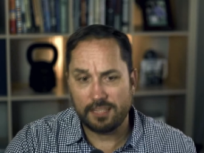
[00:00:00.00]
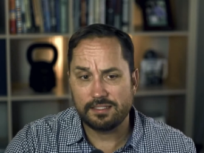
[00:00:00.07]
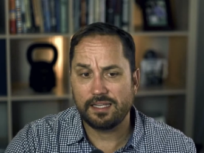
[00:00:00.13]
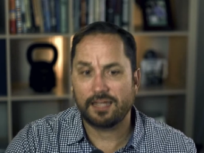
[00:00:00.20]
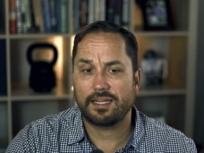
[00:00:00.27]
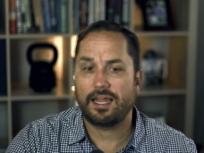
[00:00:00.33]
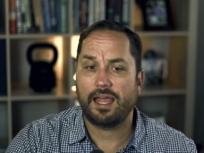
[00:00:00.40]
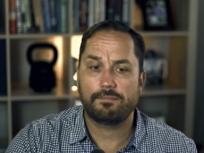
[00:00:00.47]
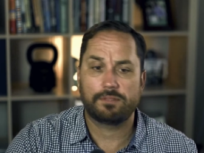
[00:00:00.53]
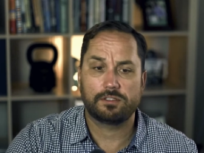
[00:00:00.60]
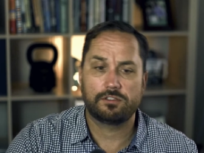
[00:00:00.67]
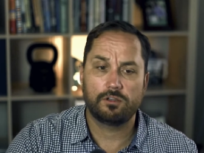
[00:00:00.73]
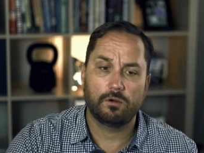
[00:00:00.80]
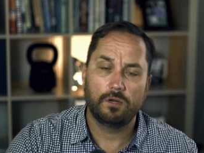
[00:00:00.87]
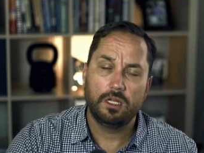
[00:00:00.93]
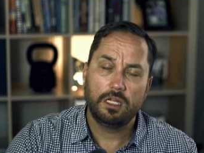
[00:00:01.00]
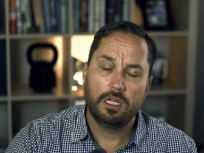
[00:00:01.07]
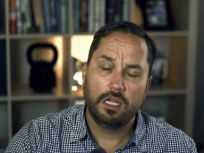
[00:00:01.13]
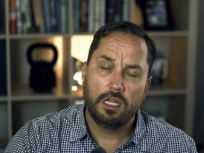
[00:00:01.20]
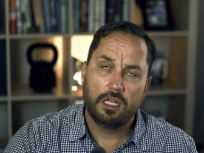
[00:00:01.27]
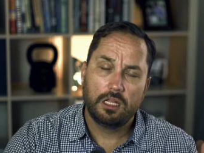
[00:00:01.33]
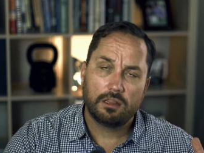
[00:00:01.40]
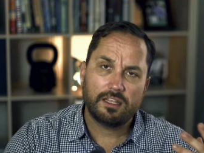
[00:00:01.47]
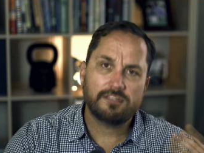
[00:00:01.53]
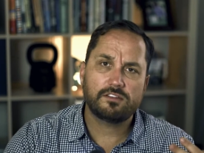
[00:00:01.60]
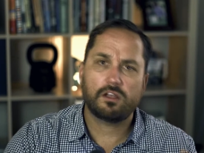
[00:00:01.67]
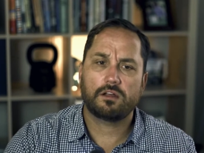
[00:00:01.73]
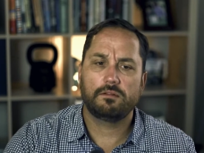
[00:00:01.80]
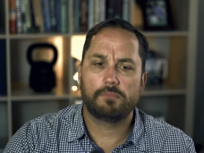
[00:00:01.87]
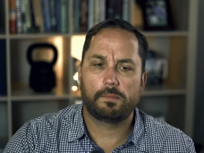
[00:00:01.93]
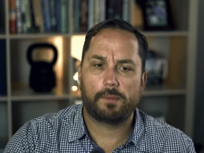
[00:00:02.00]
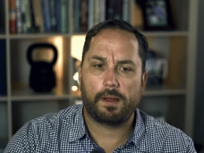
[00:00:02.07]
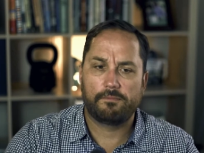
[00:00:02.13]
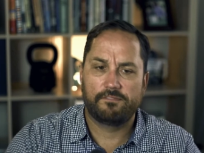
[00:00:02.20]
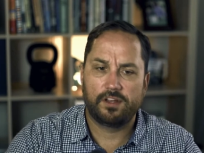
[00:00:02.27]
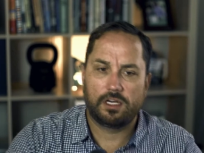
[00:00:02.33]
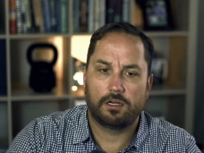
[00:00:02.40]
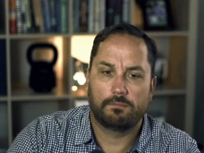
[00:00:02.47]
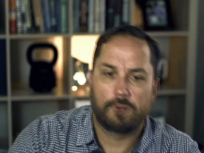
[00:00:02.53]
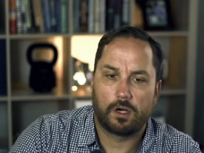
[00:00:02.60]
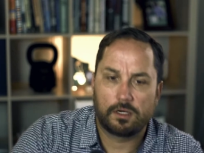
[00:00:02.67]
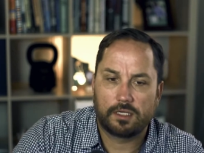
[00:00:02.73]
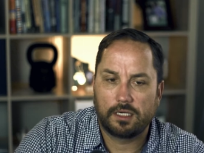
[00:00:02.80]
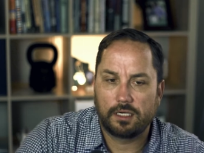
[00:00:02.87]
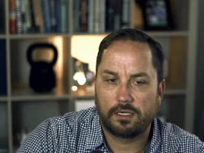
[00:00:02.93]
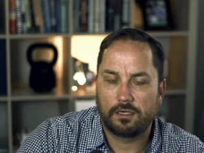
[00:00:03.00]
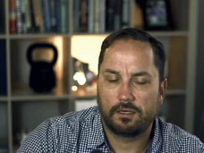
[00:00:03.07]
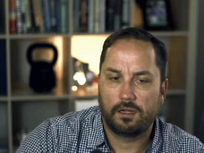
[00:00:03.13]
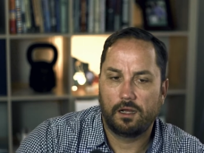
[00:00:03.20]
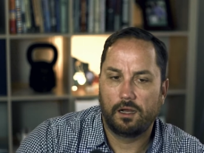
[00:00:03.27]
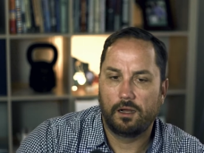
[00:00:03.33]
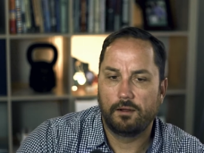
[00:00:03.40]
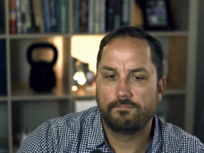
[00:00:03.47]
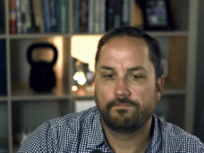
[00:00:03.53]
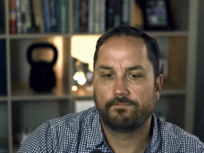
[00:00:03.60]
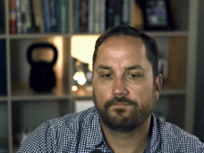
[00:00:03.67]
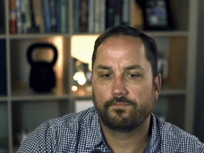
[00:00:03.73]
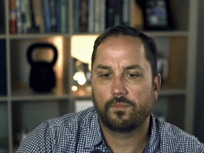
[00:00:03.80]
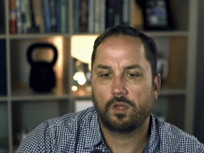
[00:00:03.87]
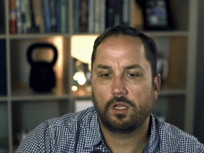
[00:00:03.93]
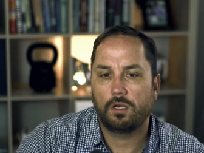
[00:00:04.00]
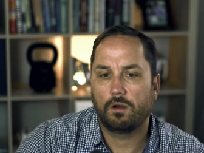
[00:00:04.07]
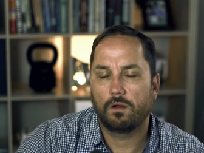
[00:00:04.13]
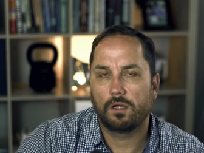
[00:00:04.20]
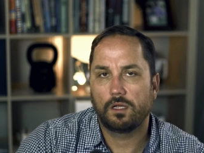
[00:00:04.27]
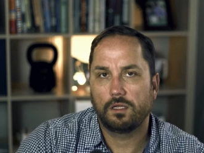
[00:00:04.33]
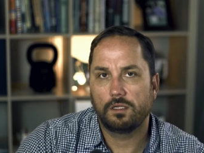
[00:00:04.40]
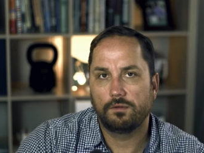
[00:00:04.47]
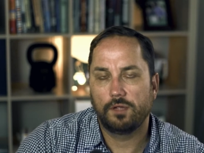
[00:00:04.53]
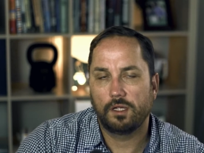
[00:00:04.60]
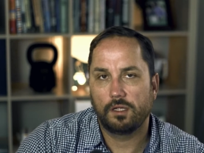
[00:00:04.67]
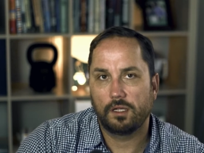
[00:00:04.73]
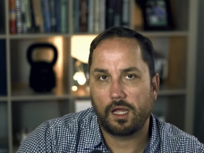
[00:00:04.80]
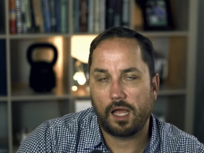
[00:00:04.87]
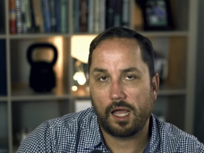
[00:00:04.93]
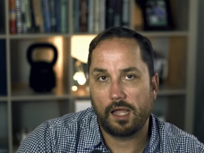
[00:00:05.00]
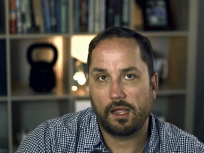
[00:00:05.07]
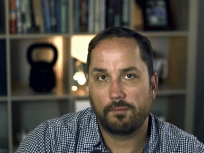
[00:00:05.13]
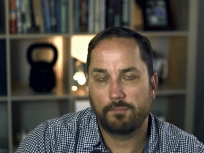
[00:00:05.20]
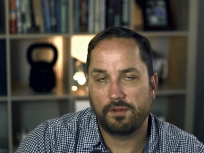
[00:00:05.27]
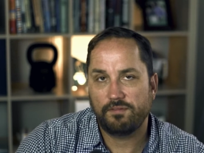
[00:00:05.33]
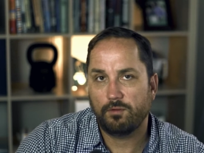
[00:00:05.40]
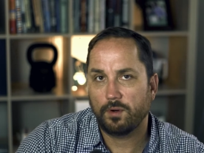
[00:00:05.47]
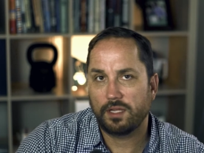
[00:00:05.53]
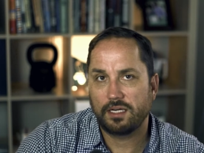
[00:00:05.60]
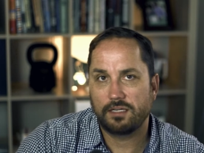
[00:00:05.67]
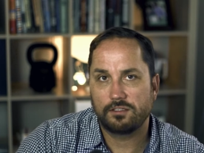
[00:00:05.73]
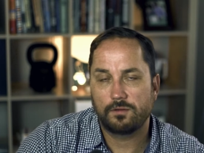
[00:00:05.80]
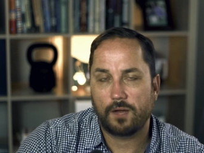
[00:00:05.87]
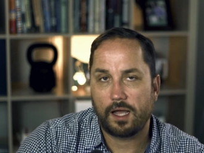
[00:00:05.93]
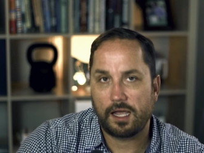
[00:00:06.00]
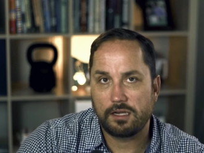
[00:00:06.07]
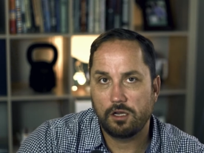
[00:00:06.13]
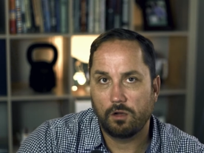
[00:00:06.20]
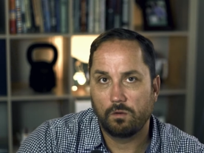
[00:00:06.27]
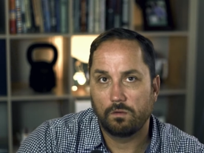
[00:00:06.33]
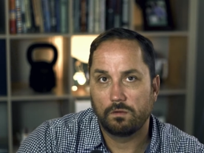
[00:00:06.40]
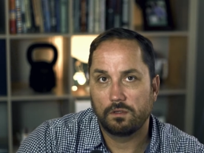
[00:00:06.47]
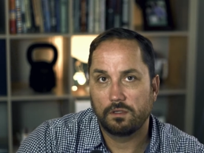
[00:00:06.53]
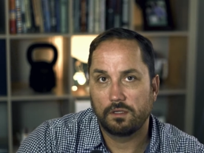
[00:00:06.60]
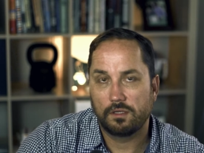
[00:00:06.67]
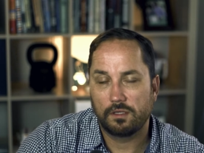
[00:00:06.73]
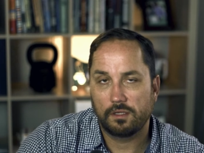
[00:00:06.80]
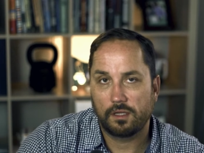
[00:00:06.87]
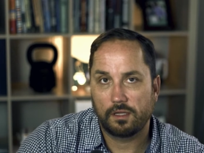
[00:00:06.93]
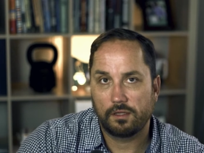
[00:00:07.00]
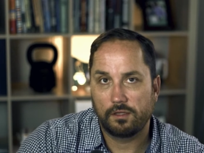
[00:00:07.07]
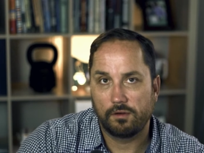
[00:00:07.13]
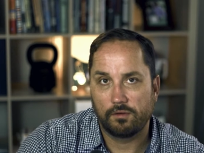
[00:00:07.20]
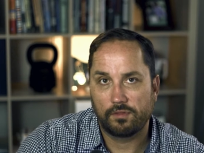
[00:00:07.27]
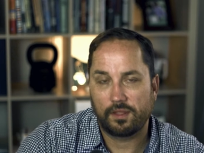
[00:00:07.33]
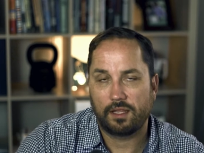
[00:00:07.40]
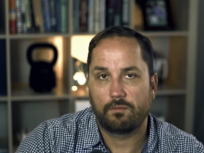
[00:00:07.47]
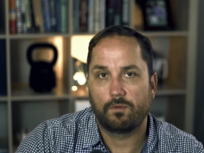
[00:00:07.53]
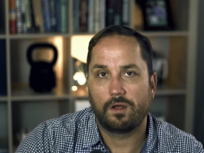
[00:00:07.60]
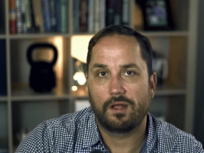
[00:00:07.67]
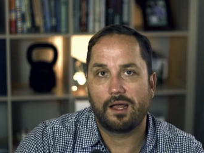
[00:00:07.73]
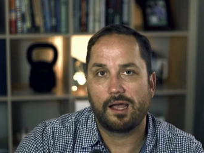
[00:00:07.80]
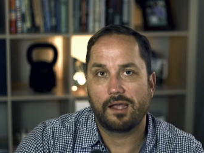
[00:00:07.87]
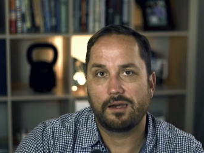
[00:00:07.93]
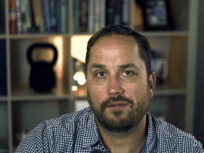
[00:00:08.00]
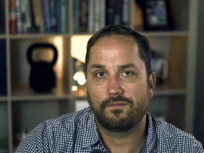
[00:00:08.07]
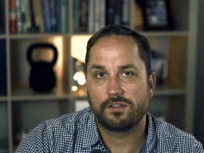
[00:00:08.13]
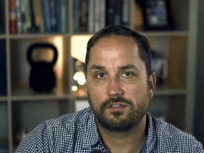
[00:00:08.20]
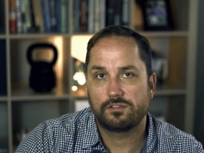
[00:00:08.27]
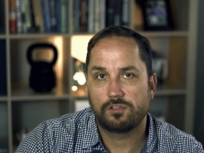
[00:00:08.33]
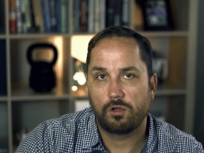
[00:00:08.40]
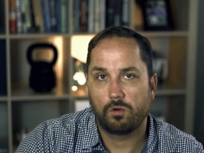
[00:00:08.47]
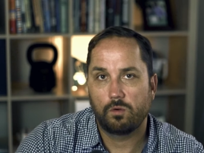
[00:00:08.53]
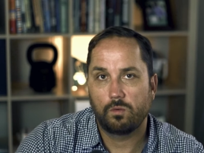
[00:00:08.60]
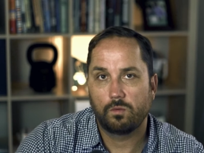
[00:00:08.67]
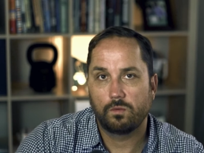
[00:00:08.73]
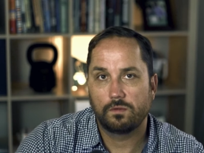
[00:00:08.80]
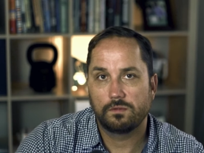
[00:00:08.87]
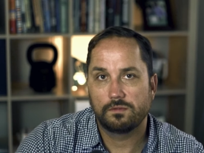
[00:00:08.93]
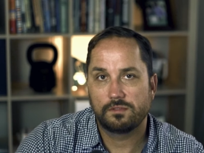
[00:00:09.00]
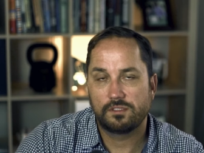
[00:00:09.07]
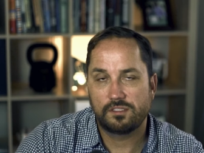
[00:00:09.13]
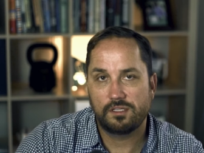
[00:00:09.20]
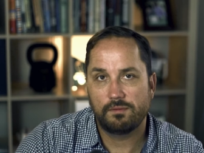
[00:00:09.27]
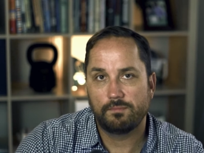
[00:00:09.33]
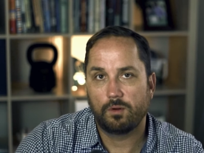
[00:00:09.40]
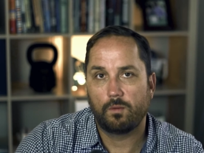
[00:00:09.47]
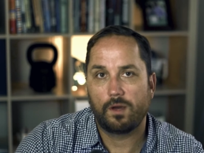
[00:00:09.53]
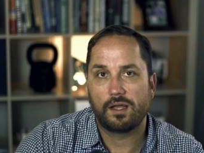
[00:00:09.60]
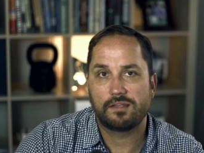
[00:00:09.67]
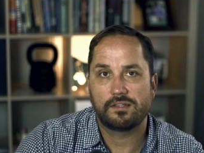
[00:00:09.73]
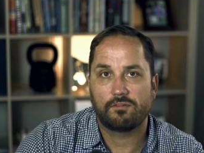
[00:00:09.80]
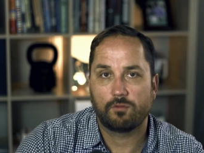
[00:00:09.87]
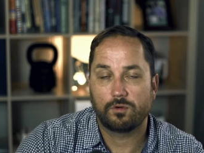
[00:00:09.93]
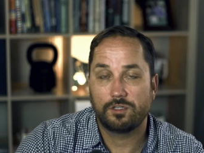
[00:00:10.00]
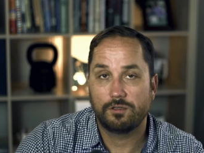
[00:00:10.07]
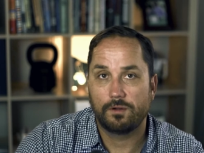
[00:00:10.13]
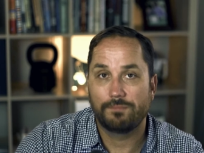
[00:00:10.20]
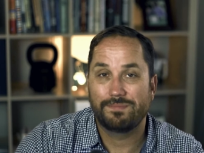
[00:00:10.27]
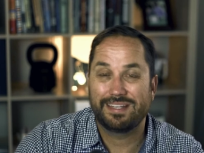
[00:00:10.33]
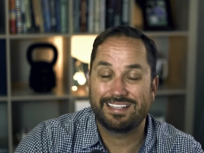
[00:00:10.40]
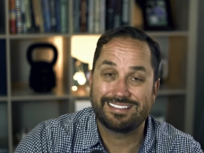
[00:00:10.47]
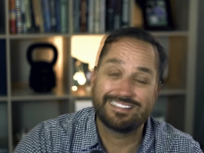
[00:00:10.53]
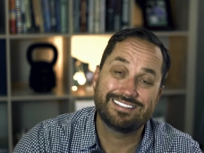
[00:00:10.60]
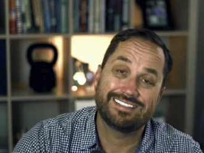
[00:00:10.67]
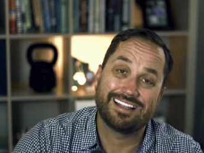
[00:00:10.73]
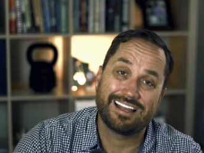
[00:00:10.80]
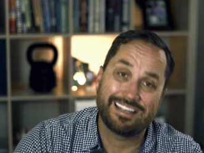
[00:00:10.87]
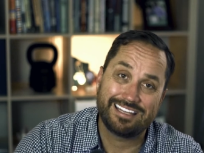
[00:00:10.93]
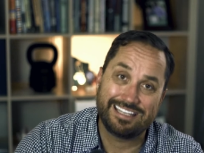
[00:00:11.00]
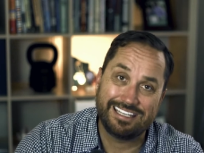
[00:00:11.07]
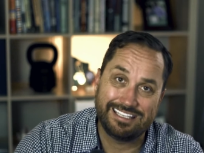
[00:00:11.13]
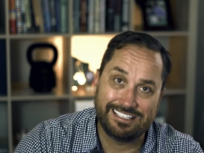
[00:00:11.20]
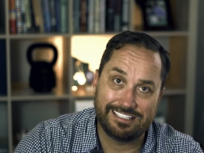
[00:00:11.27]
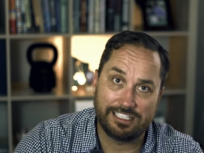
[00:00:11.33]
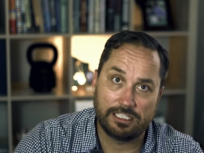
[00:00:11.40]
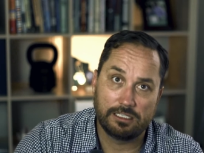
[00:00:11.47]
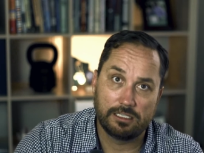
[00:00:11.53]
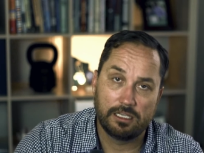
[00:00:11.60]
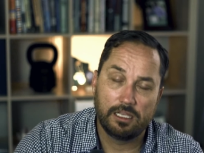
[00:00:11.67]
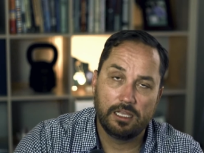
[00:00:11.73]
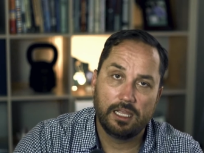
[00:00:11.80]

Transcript: It's not going to happen. So let's talk a little bit about video marketing. You know, before we get into it, I know you're thinking, well, Ian, if it's so simple, why doesn't everyone do it? Because it's not easy.